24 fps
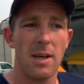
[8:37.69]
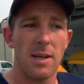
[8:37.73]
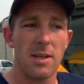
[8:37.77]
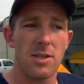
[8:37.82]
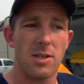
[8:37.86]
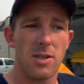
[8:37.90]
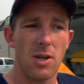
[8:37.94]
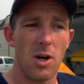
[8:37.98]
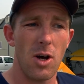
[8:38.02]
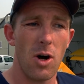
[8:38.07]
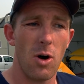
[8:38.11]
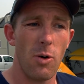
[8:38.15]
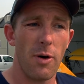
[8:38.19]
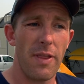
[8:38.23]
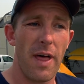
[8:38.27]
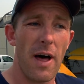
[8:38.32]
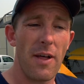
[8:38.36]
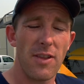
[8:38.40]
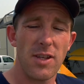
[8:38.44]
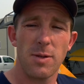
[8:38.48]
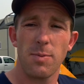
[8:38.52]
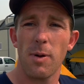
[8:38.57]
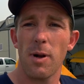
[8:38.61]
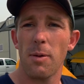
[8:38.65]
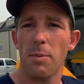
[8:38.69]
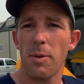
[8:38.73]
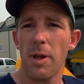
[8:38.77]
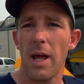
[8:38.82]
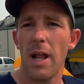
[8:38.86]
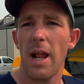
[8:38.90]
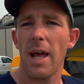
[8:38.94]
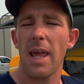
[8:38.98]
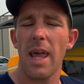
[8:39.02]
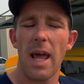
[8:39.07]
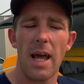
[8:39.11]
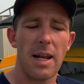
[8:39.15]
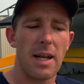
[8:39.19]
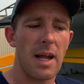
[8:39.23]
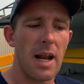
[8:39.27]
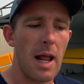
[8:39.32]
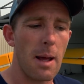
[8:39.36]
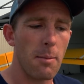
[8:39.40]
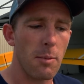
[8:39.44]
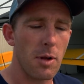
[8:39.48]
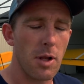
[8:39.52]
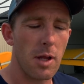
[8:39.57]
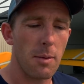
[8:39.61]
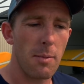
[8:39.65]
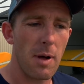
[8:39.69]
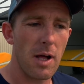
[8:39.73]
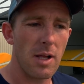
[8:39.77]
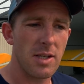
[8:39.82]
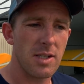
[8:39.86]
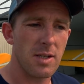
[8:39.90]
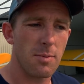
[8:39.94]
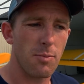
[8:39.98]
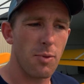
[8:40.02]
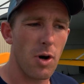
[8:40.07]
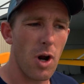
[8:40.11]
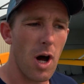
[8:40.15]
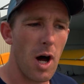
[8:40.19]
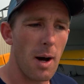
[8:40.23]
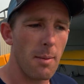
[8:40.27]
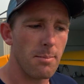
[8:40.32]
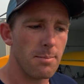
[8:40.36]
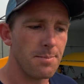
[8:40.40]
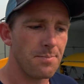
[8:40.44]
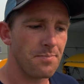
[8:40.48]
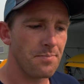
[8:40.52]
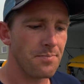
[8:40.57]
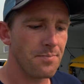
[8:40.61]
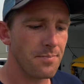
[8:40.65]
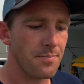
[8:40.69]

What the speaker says: So without the spinner plate, I can't dynamically balance the prop.